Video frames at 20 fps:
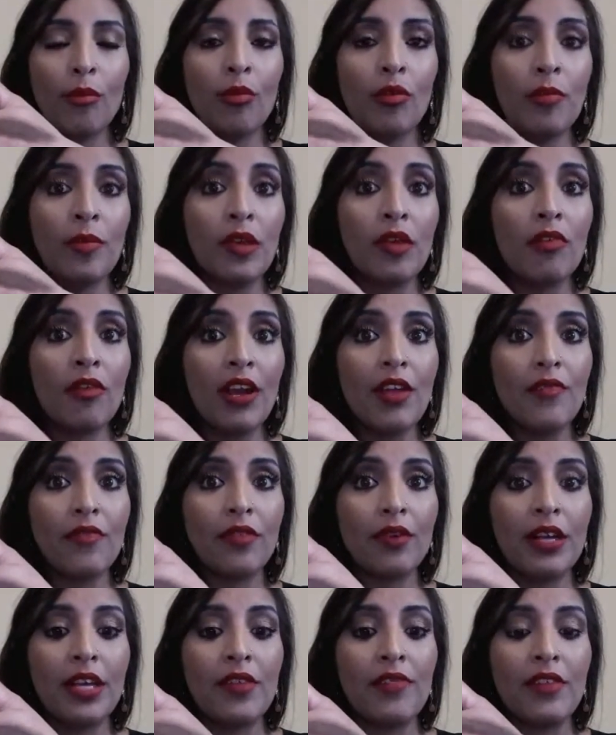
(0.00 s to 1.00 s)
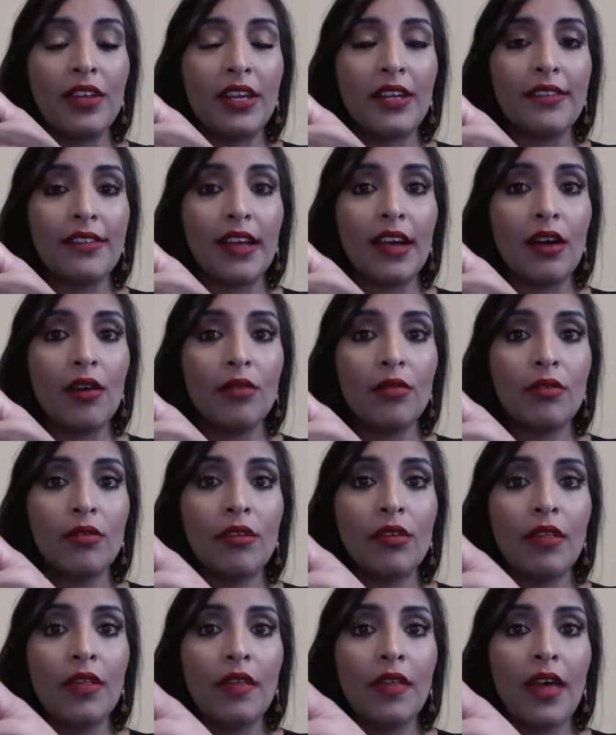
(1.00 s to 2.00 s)
would be great for evenings out,
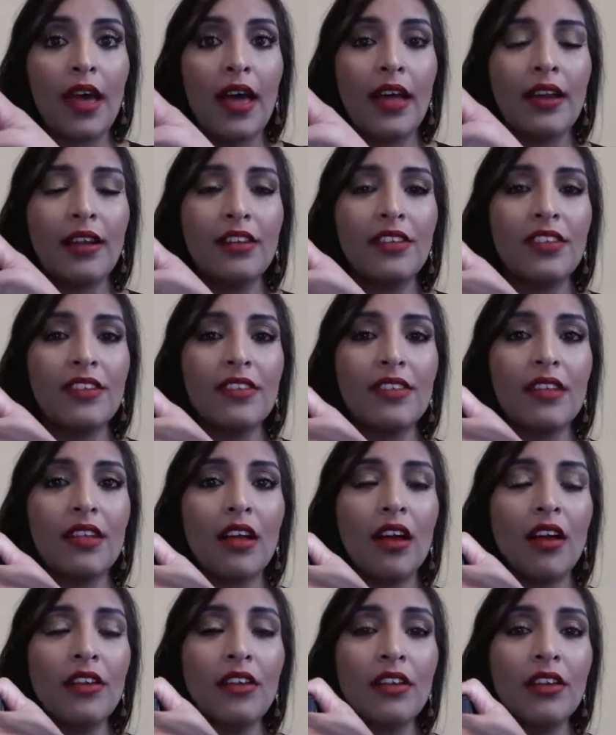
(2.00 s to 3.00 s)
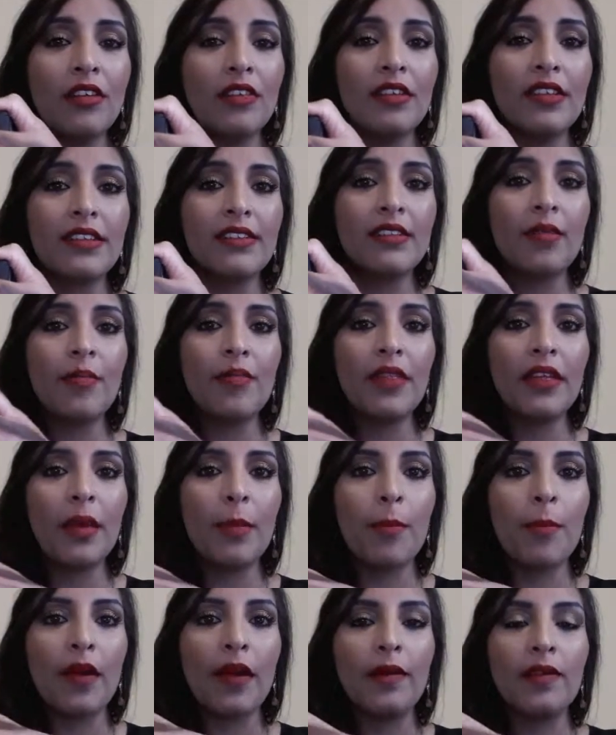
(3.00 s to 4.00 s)
and I don't know, there's something
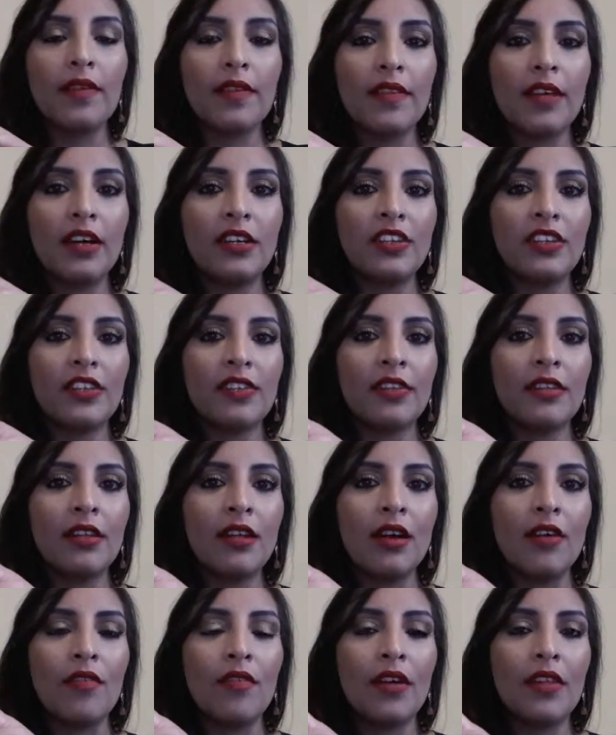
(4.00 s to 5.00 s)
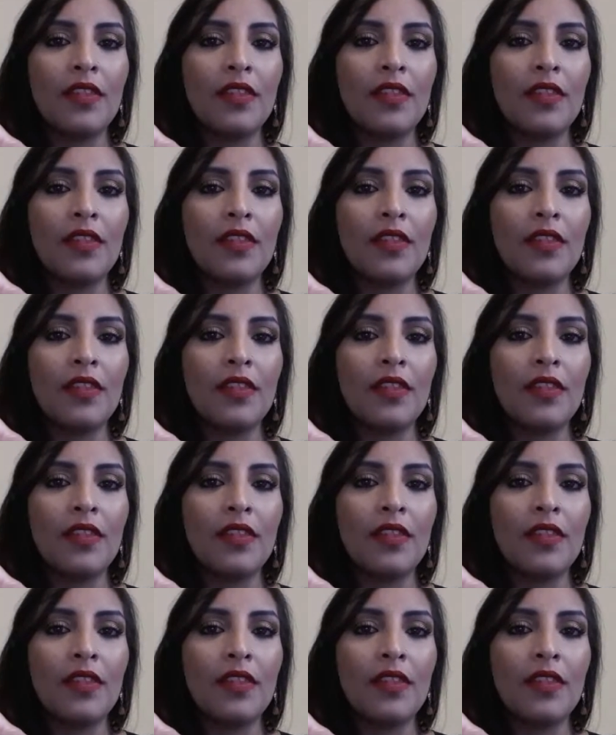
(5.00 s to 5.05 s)
about it that I just love.